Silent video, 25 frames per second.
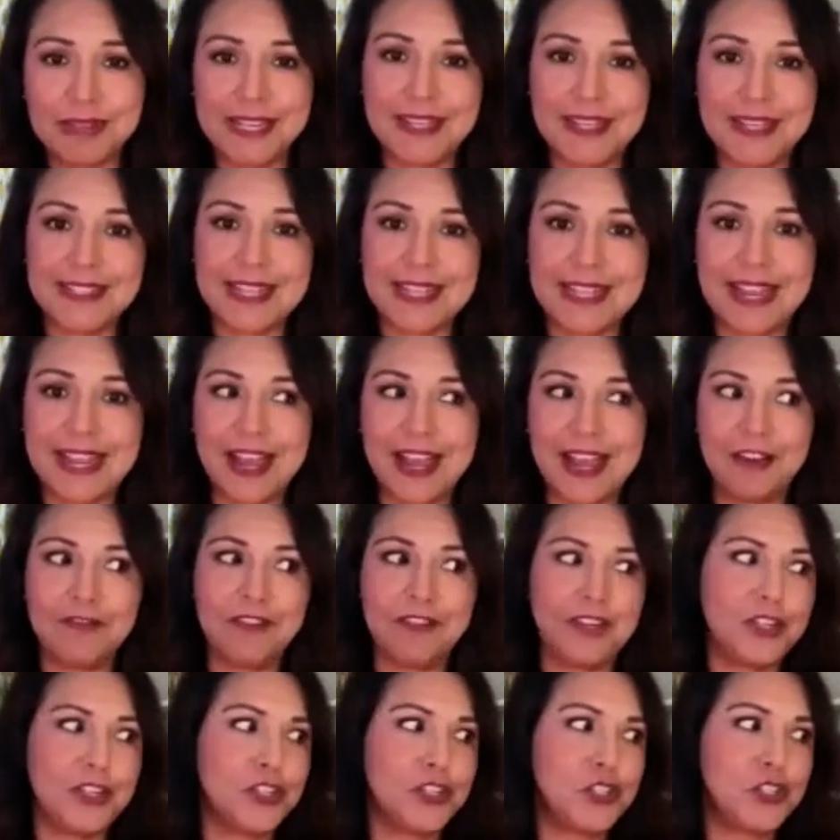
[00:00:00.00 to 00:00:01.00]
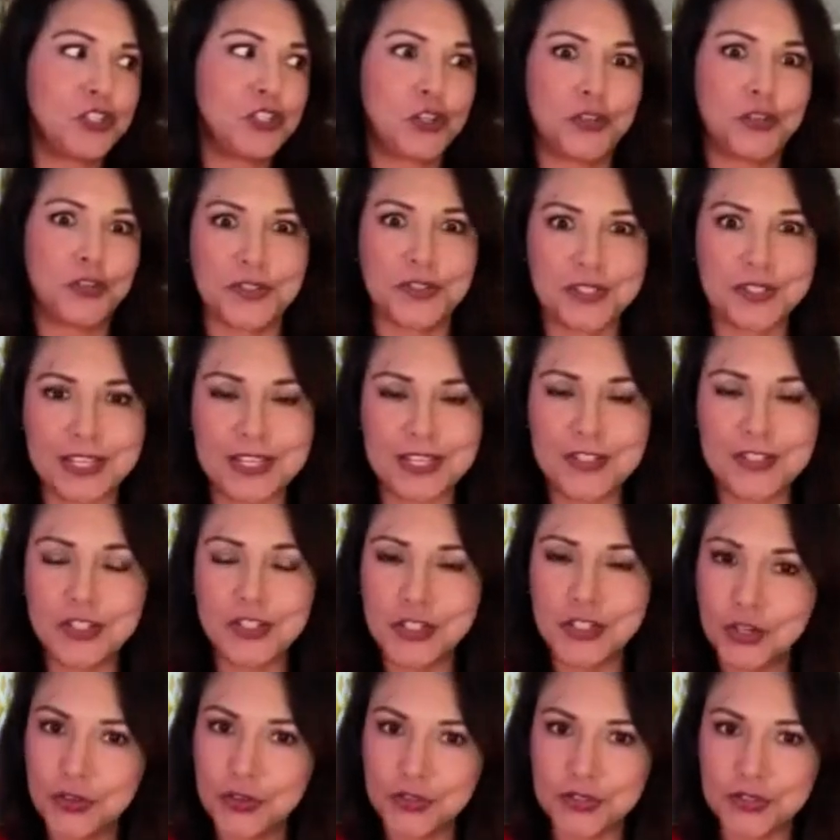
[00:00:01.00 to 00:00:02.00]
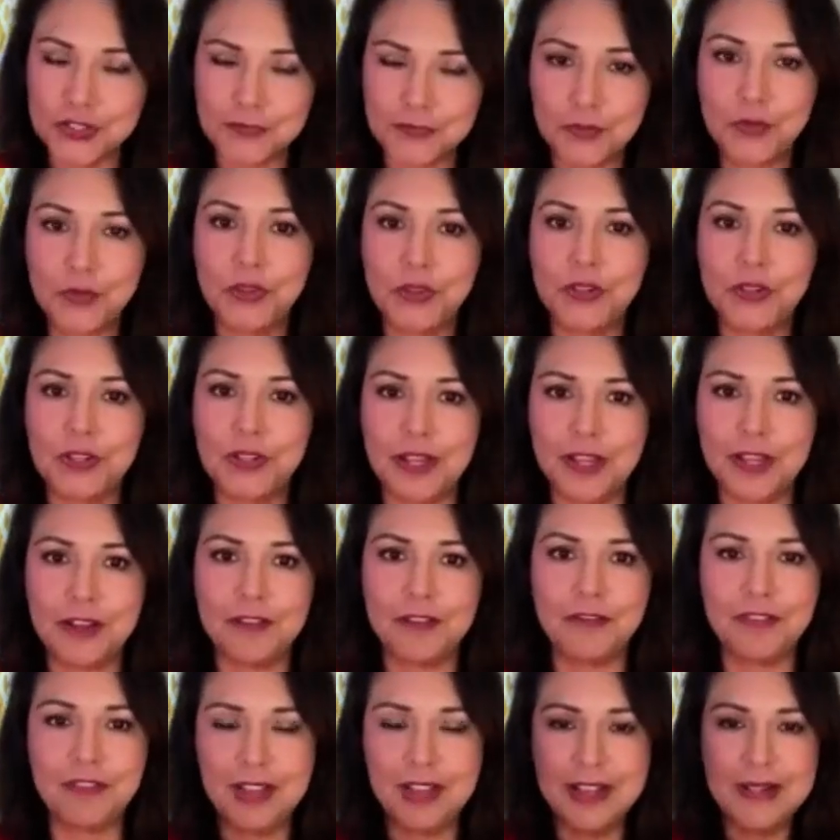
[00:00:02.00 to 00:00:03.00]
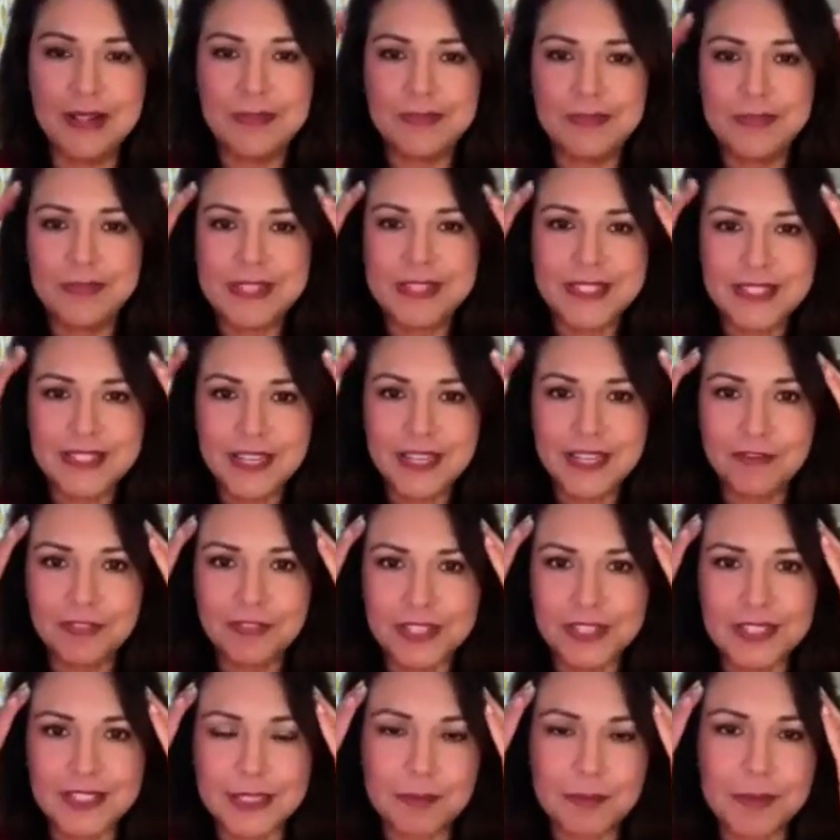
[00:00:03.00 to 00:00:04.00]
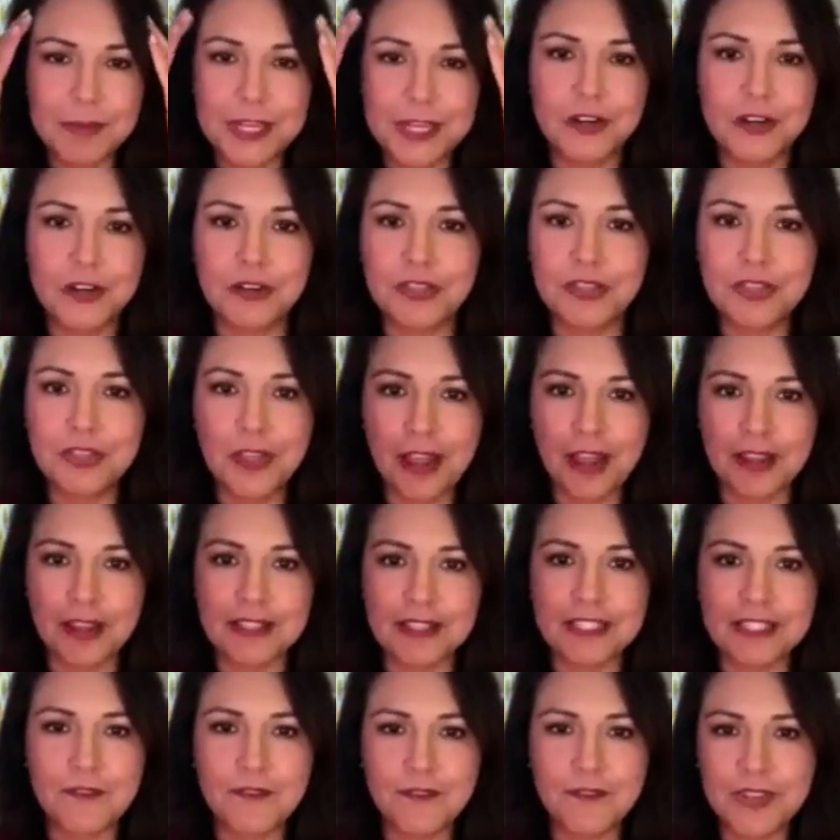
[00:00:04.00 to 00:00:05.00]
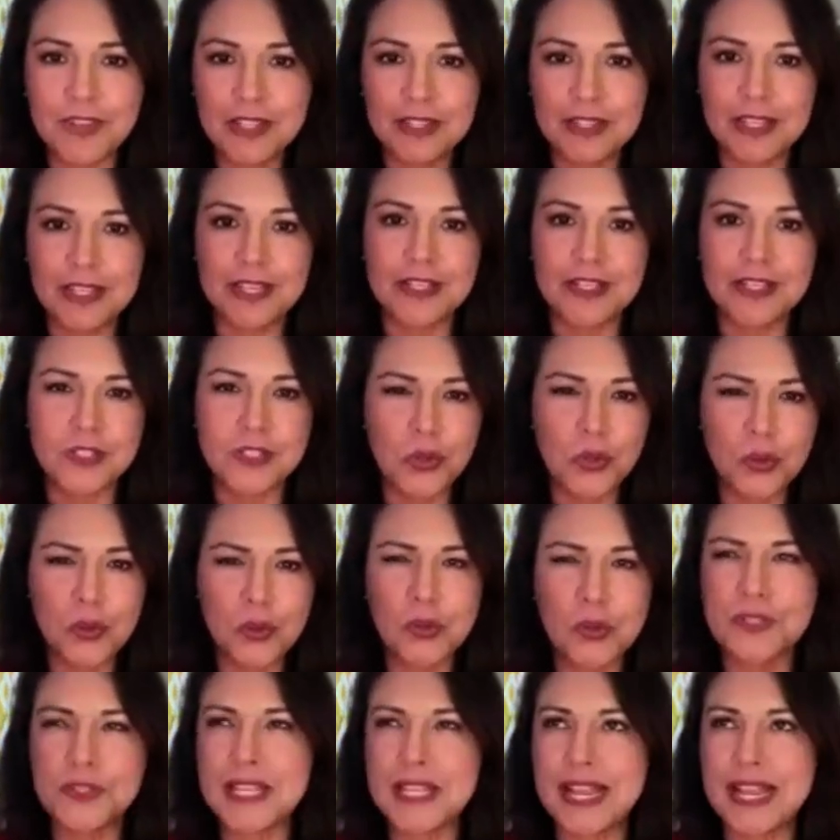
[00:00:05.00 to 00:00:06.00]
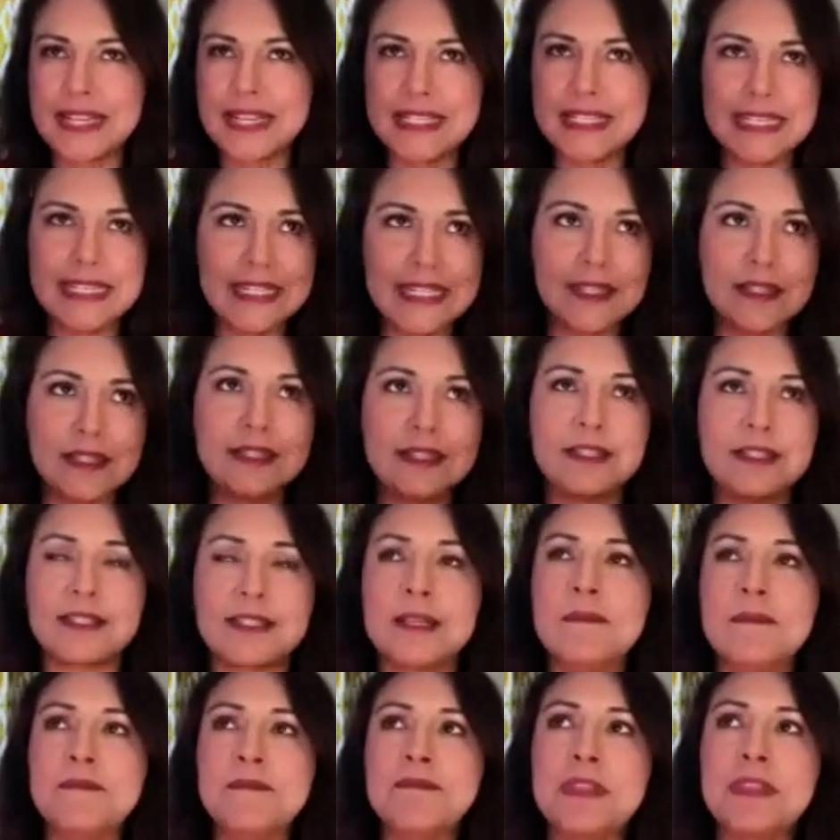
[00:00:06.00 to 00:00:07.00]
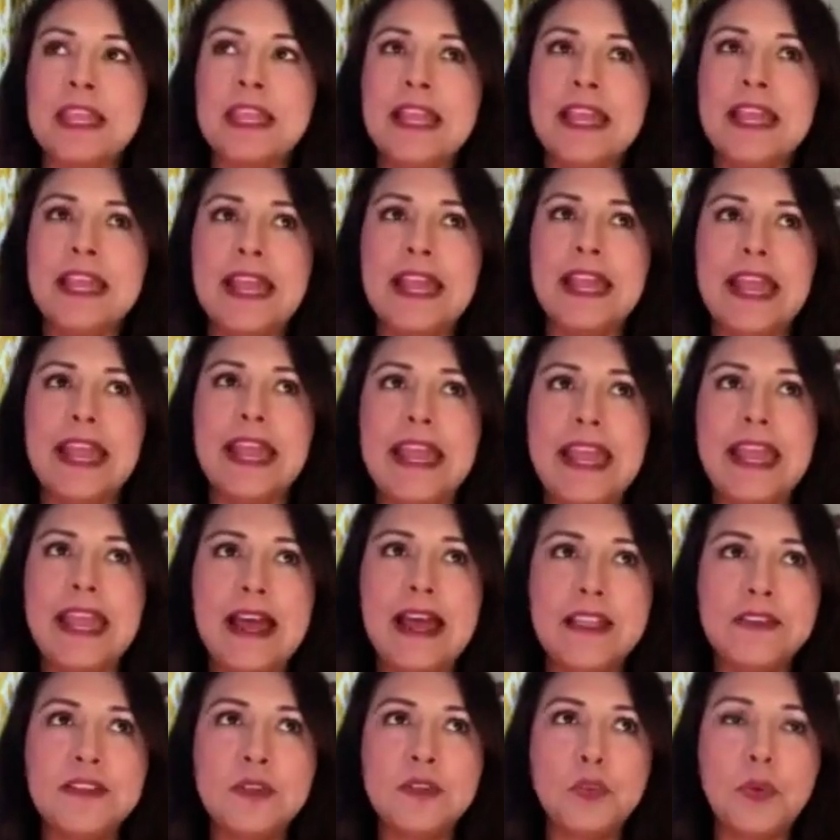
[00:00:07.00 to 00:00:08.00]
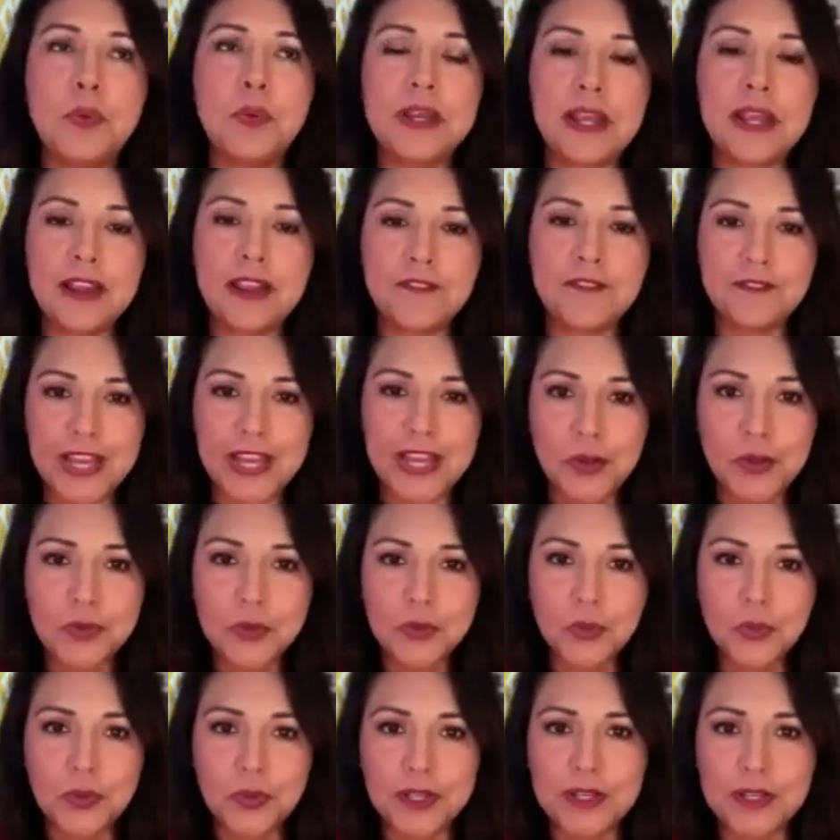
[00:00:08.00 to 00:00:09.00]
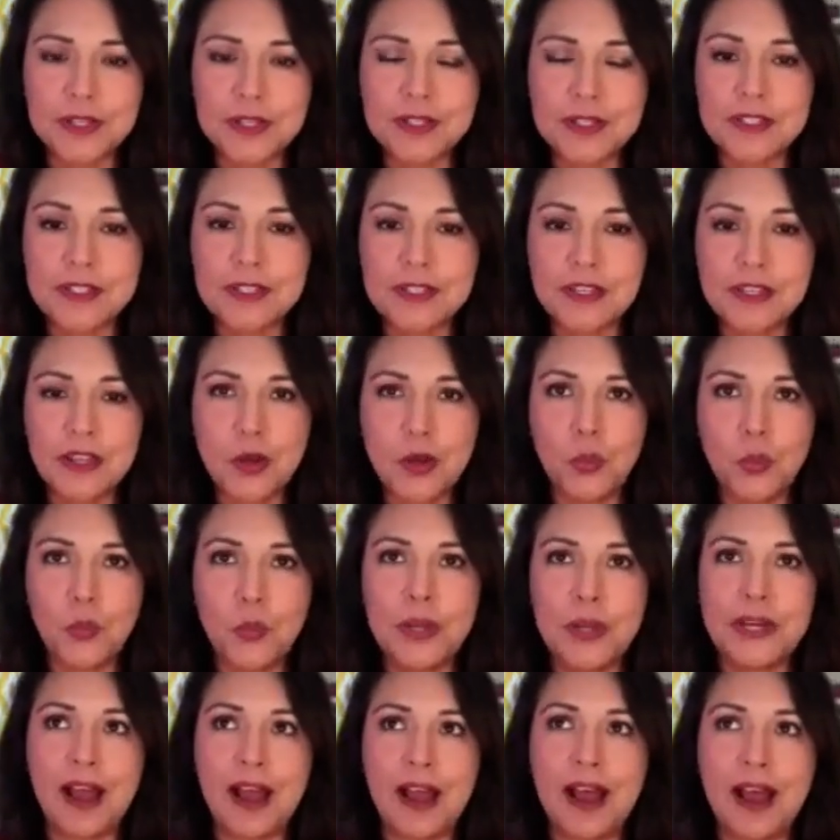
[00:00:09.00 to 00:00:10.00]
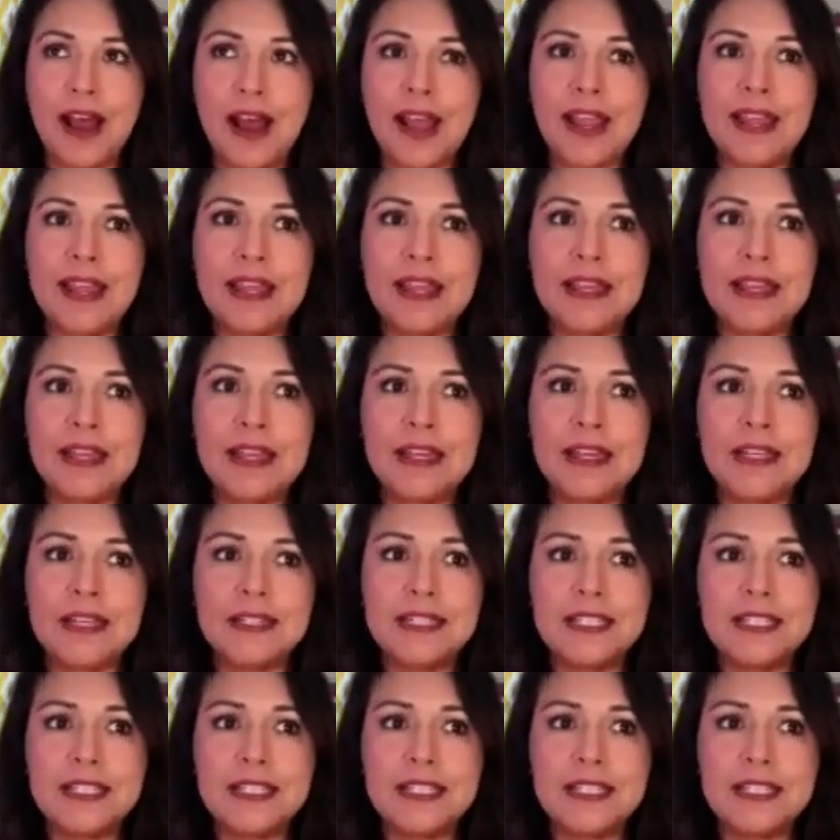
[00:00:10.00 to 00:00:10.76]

because I have journals and journals full of stuff that's up here, thoughts, feelings, goals, ideas. And what I found was when I